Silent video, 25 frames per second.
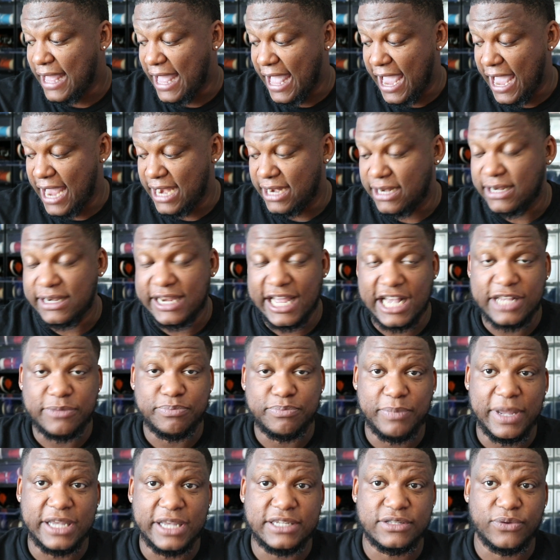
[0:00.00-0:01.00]
And
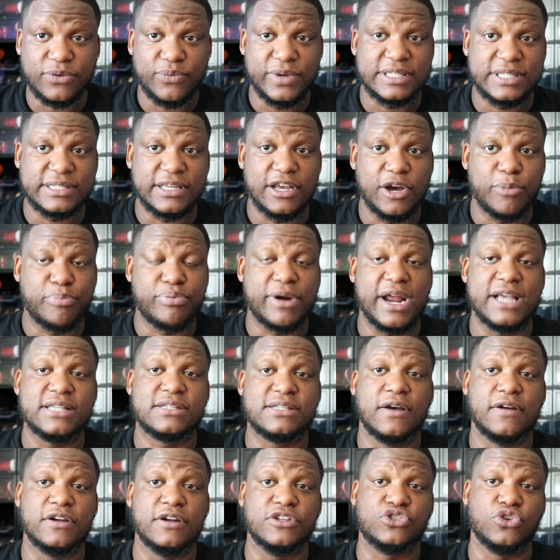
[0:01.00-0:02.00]
that makes the resale
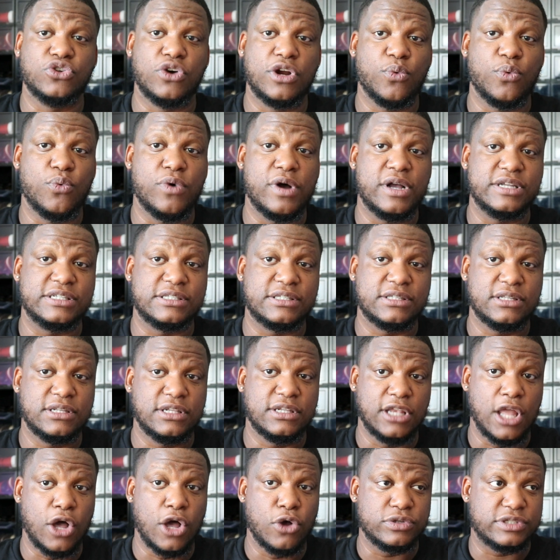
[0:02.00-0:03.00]
price of the Jordan 1's
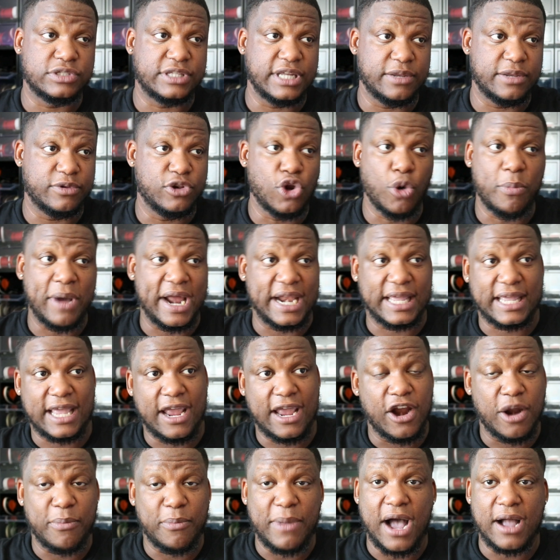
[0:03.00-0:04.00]
lows that nobody
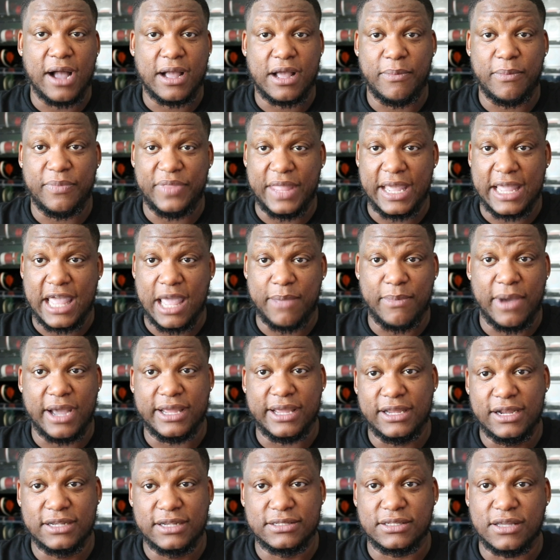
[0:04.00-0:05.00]
cared about come, that came
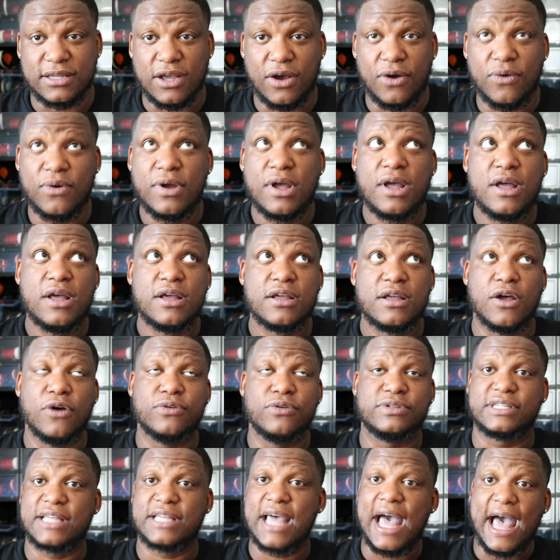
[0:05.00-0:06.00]
out years ago
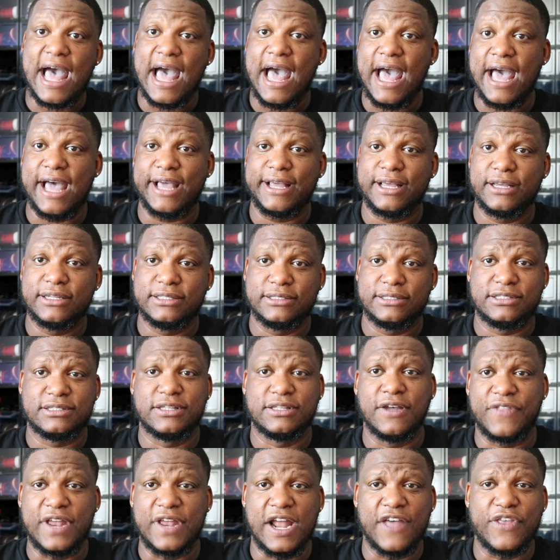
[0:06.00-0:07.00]
go sky high.
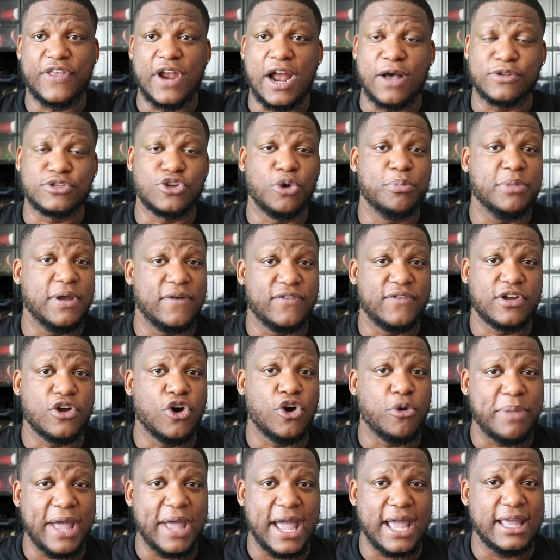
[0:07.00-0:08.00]
Stuff that I thought I was going to be able to
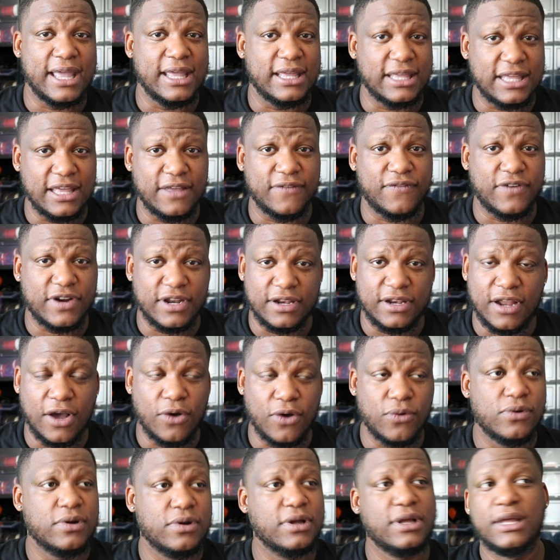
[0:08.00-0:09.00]
go back and get for the
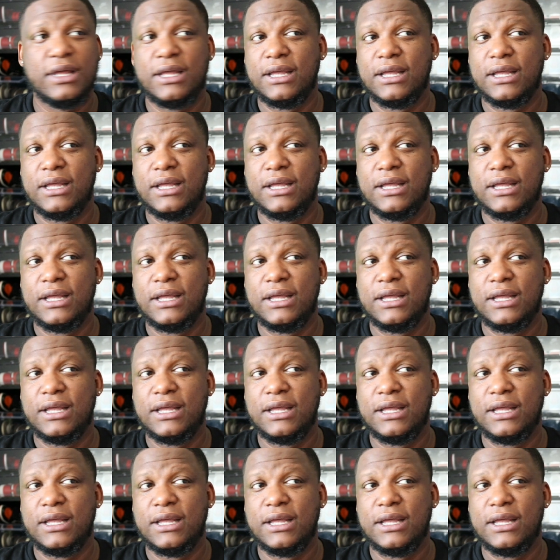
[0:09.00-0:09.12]
low